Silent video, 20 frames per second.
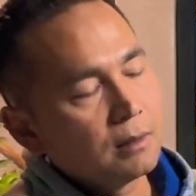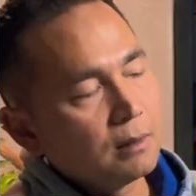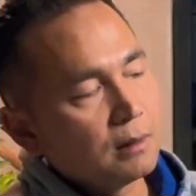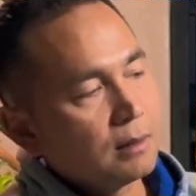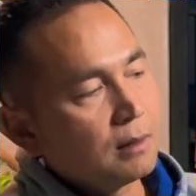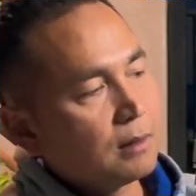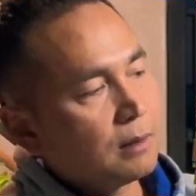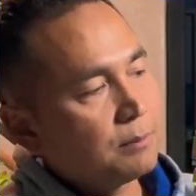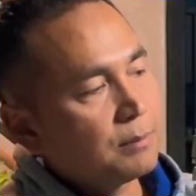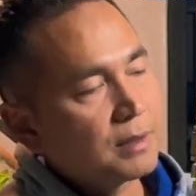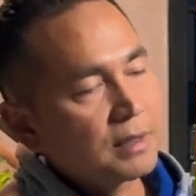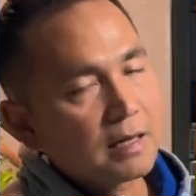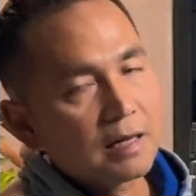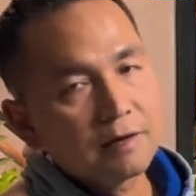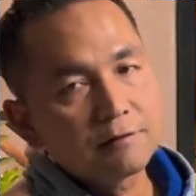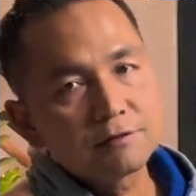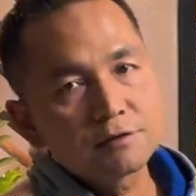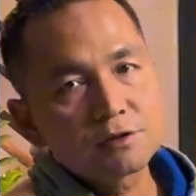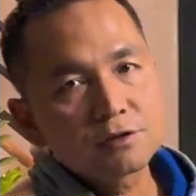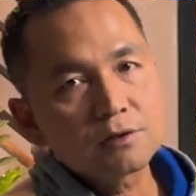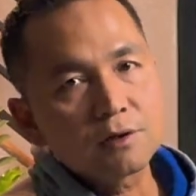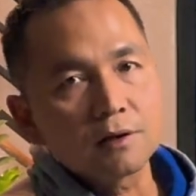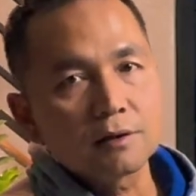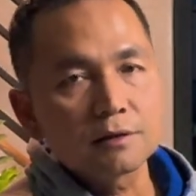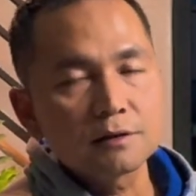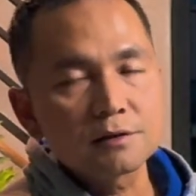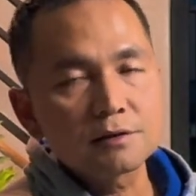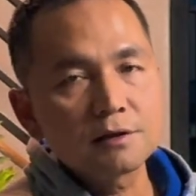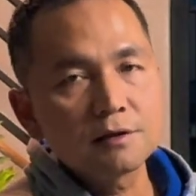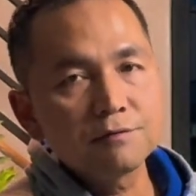but I haven't
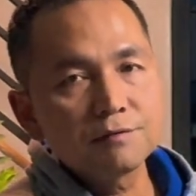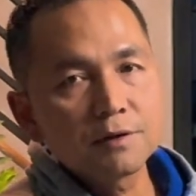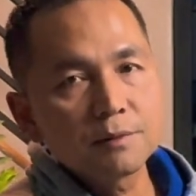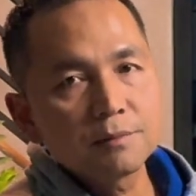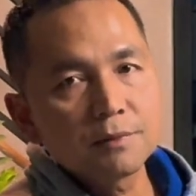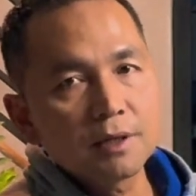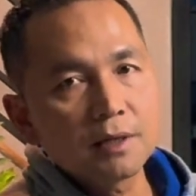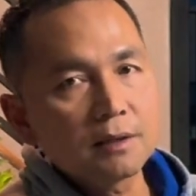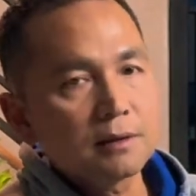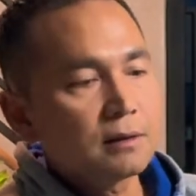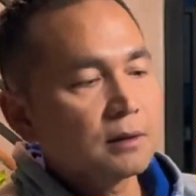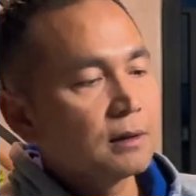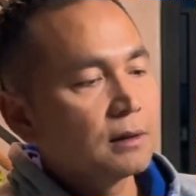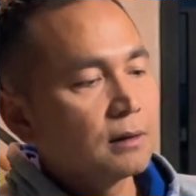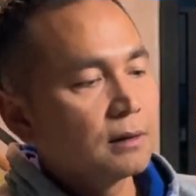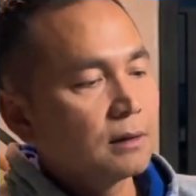installed the system yet.